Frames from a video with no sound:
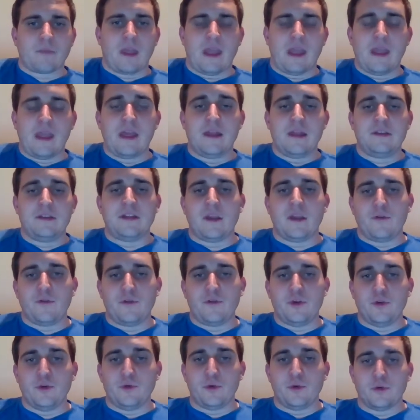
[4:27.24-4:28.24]
And
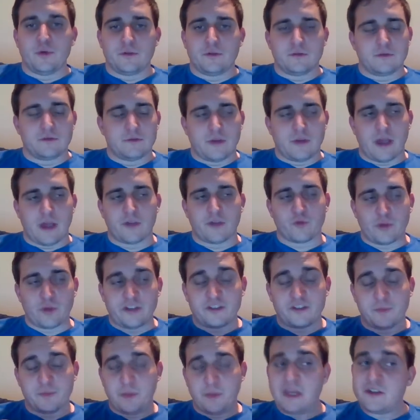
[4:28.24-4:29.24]
as we
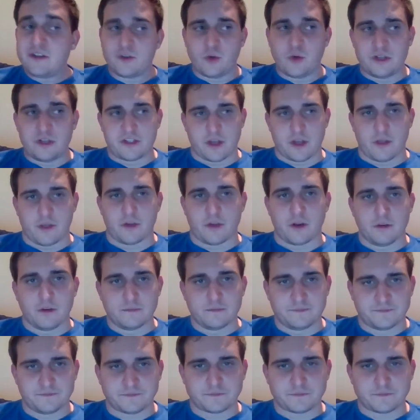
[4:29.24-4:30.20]
speak to each other